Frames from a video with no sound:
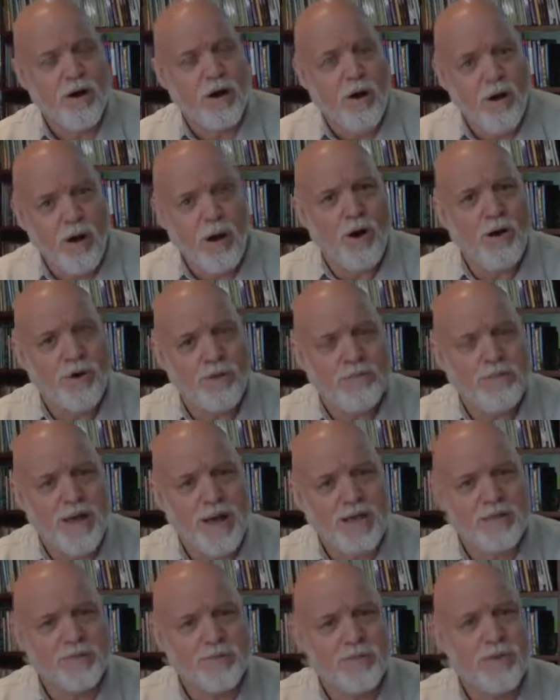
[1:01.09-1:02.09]
All a
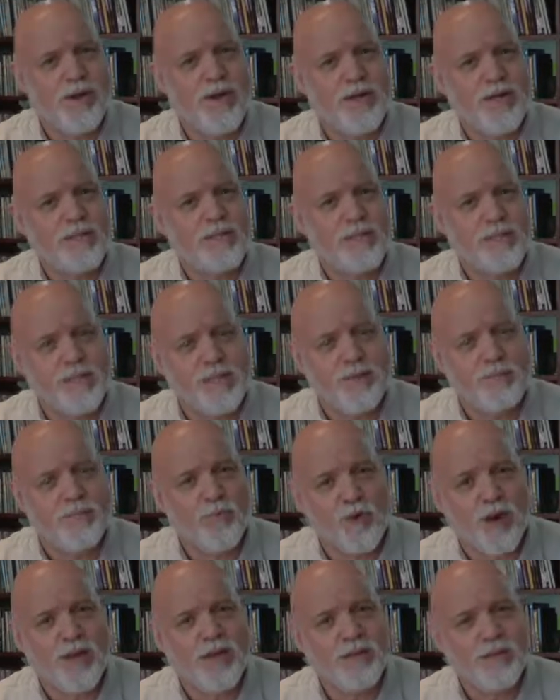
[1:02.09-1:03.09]
man's ways seem
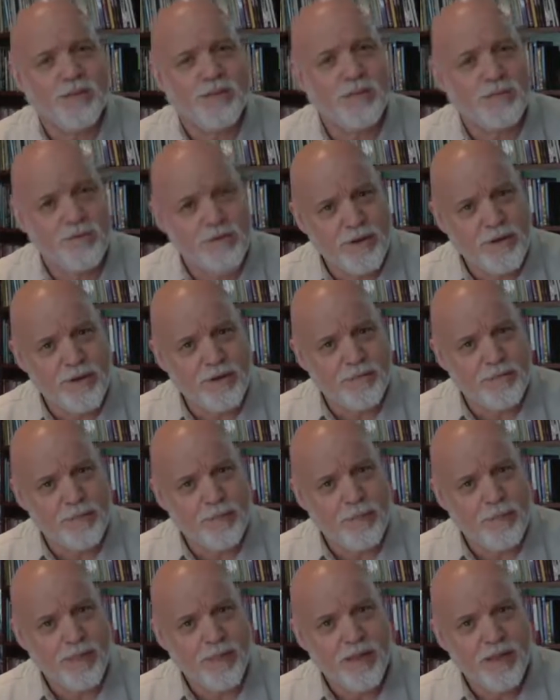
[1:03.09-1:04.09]
right to him.
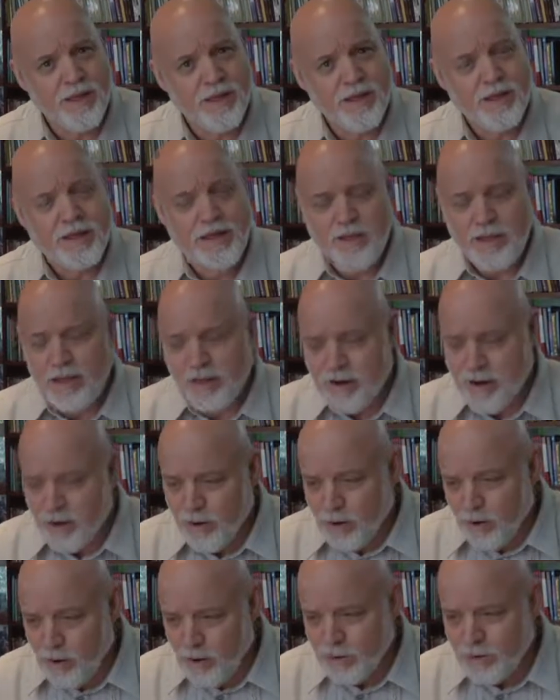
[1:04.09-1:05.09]
In
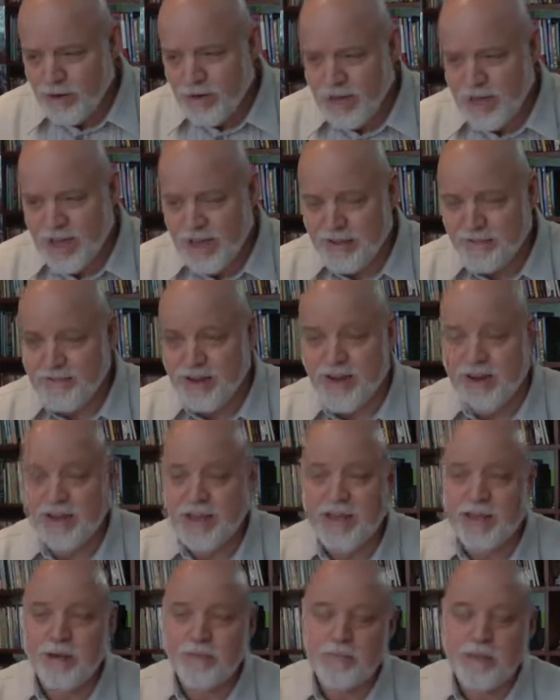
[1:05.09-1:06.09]
our own life, and I
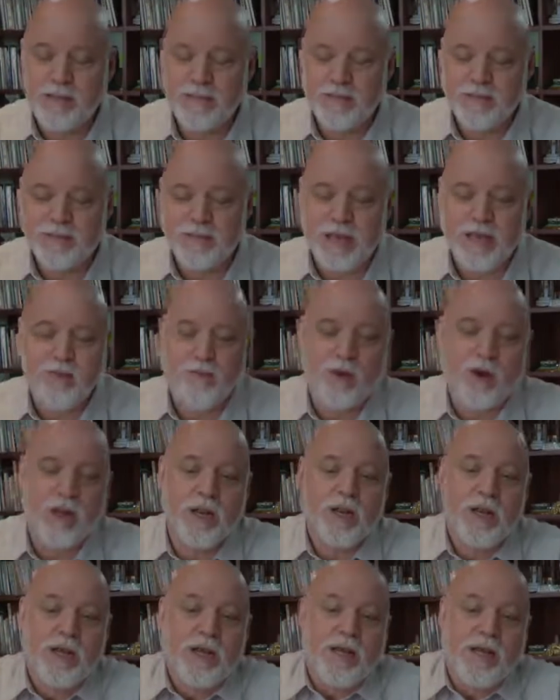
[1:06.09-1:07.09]
hear people saying,
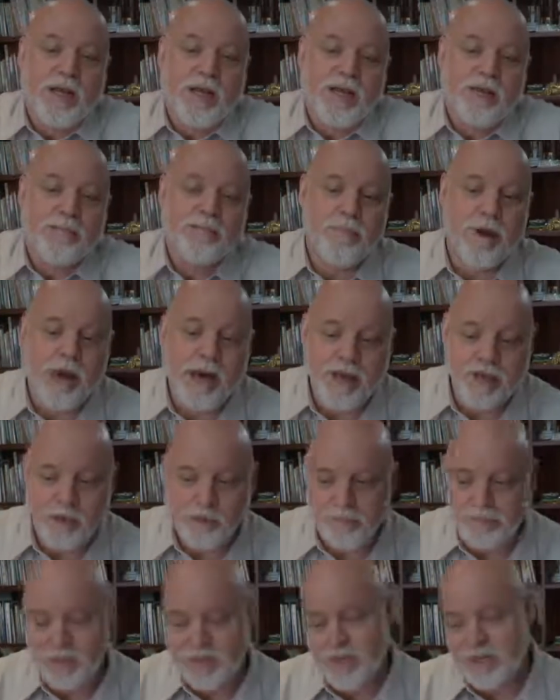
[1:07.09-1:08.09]
well, in my
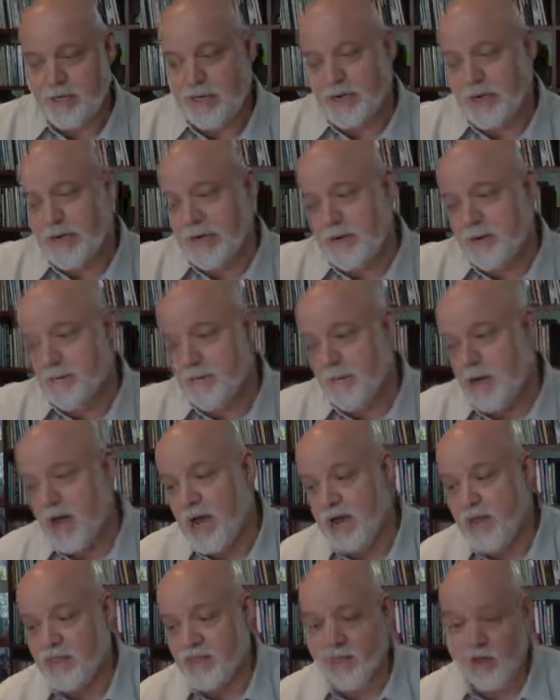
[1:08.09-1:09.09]
opinion, in
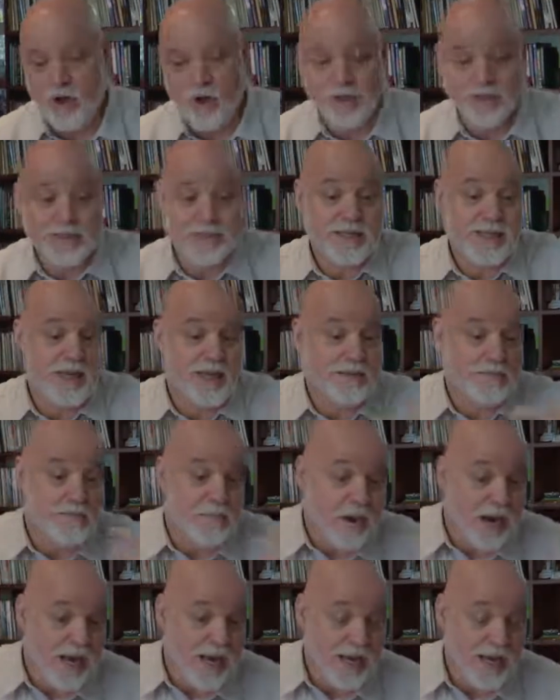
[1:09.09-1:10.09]
my thoughts, in
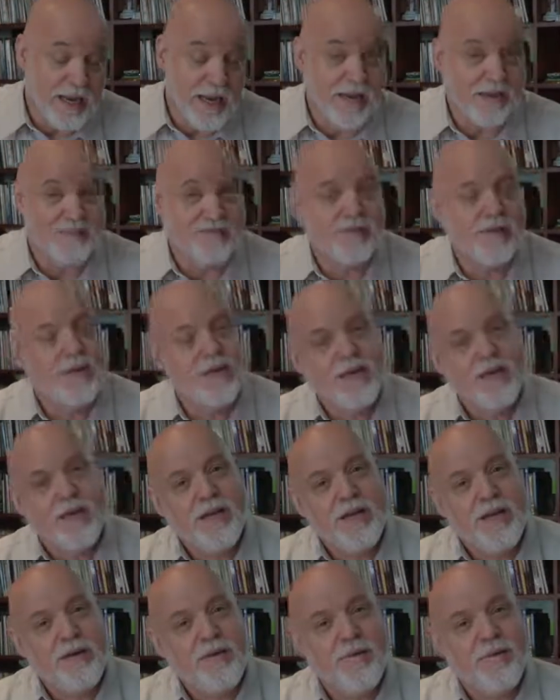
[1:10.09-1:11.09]
my life,
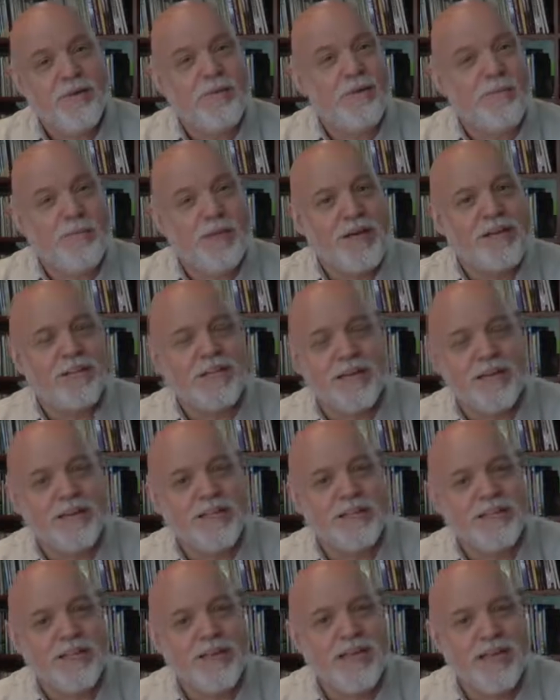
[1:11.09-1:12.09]
what they're
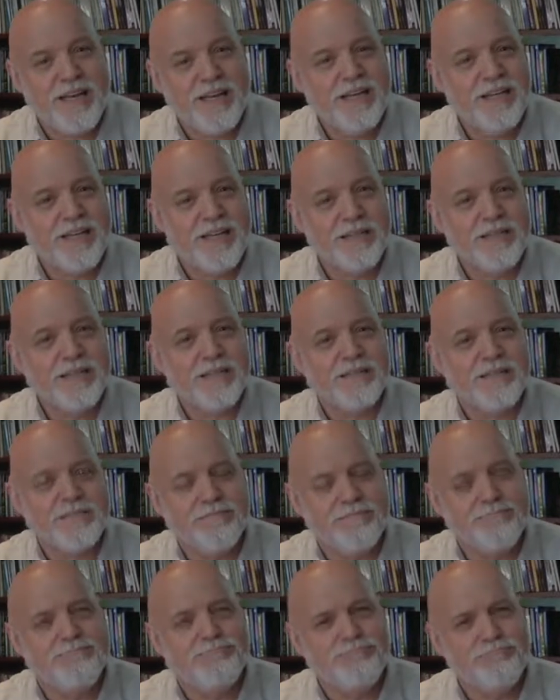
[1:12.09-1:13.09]
basically saying is,
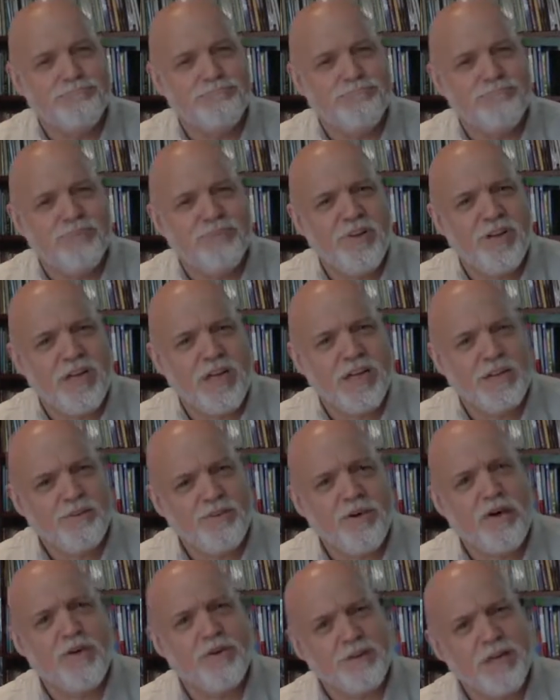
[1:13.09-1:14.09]
as
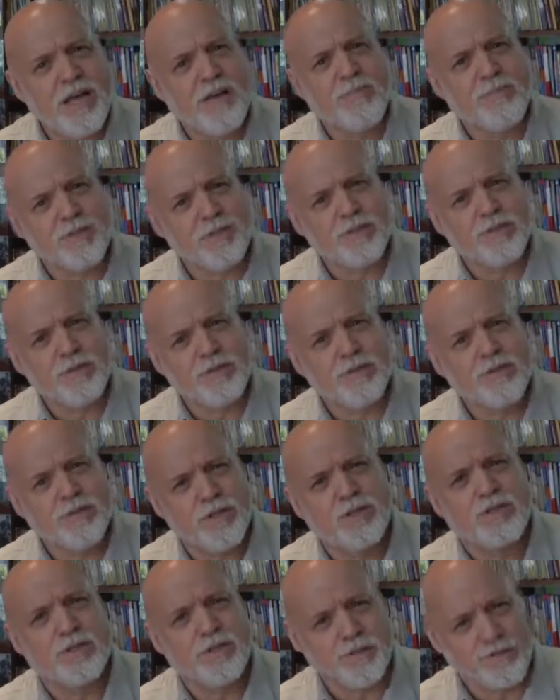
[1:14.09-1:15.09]
far as I'm concerned,
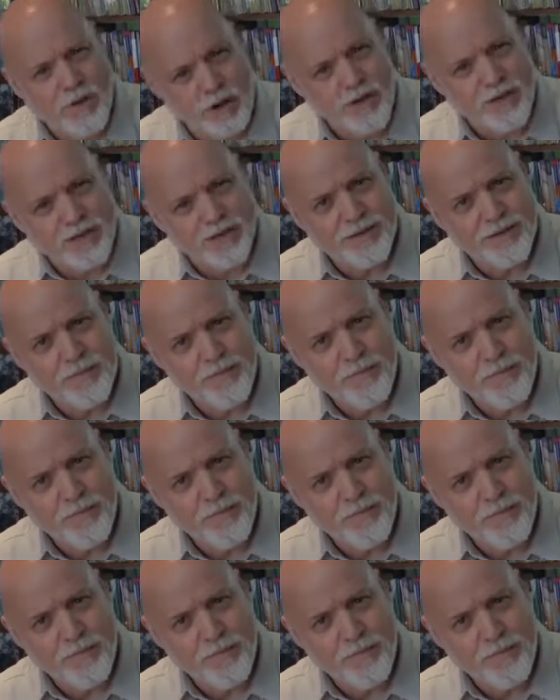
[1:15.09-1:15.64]
this is right.